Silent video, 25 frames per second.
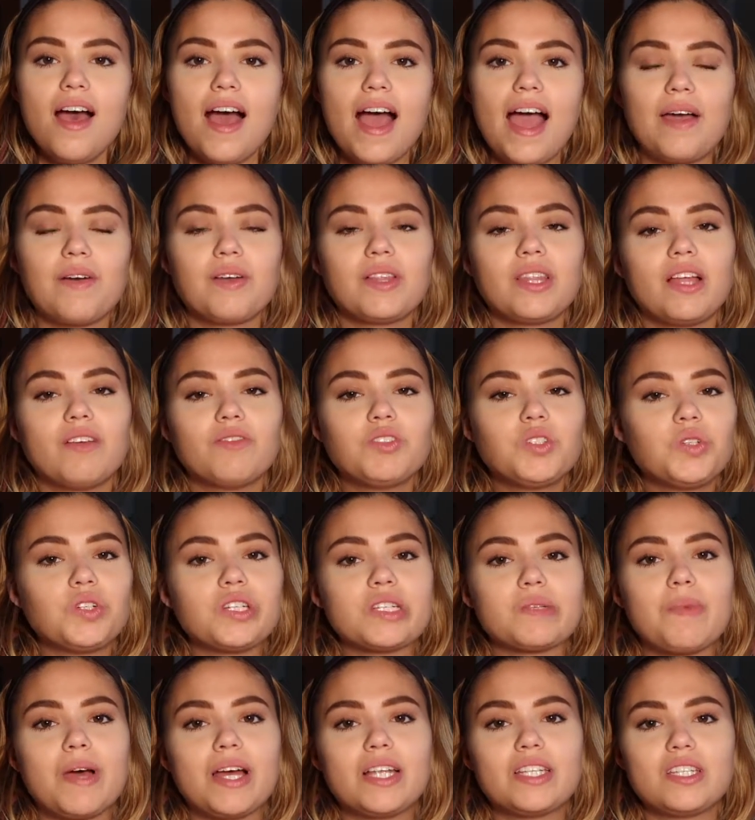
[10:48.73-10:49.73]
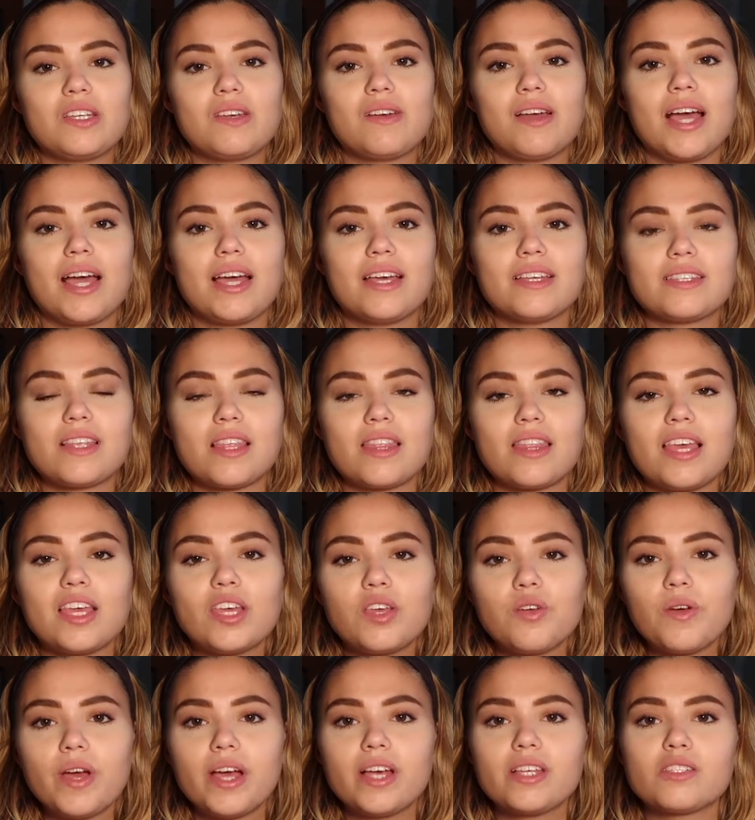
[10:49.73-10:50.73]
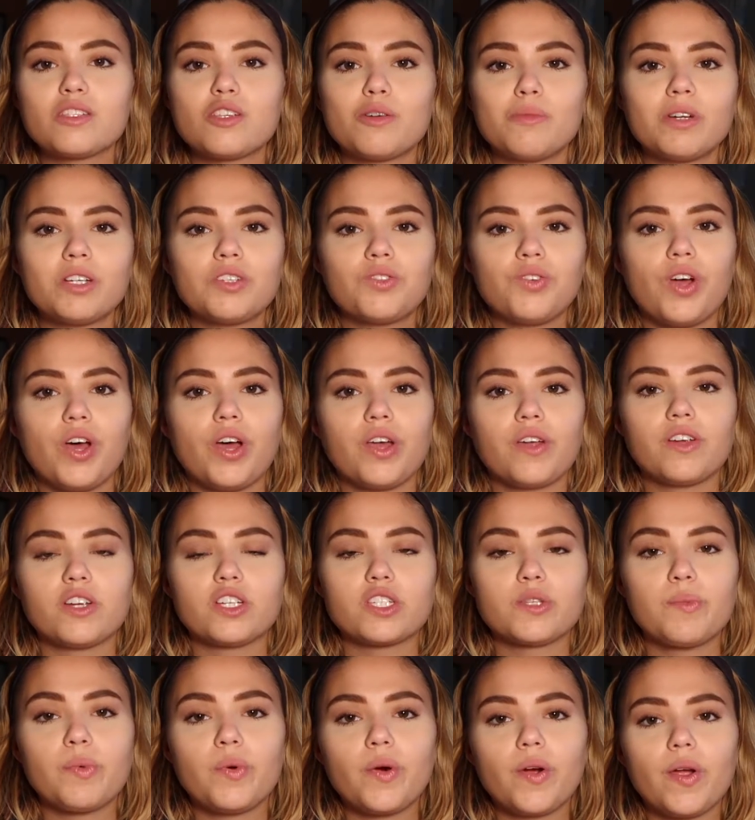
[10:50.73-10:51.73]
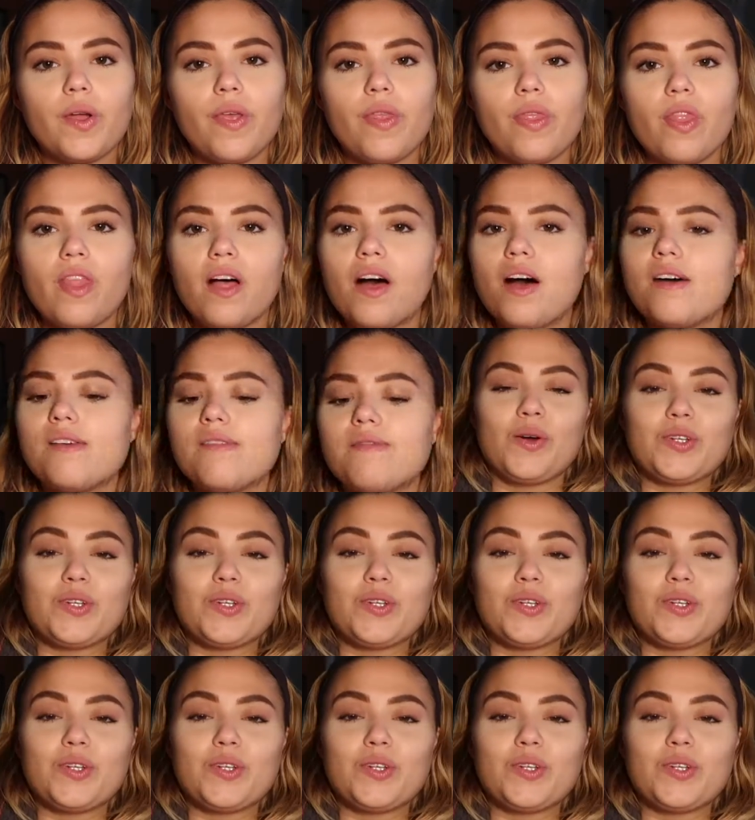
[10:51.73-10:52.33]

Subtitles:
I would love to respond to you guys. Thank you guys so much for all your support and love.